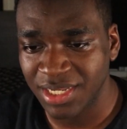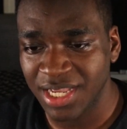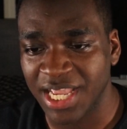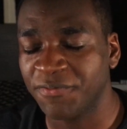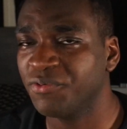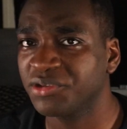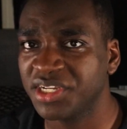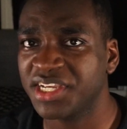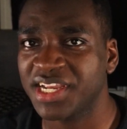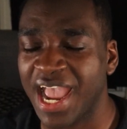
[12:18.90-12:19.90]
if we're
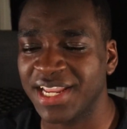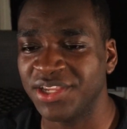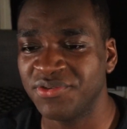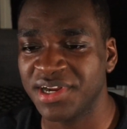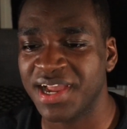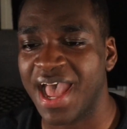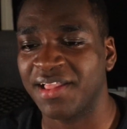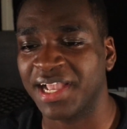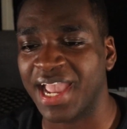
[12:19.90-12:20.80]
looking at Yuta like